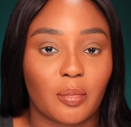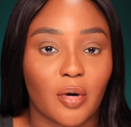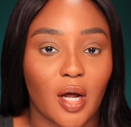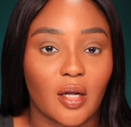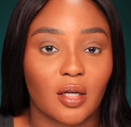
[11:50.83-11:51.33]

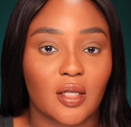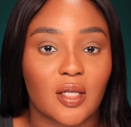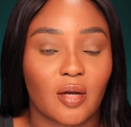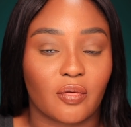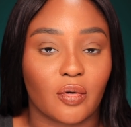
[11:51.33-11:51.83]
product
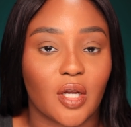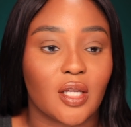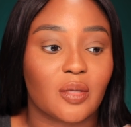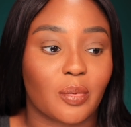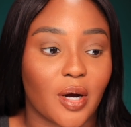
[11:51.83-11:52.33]
several
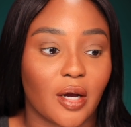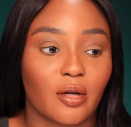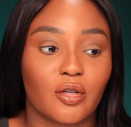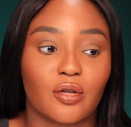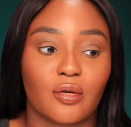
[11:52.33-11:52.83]
days
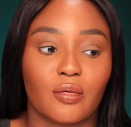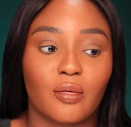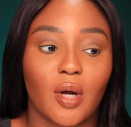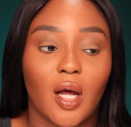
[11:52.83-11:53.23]
prior to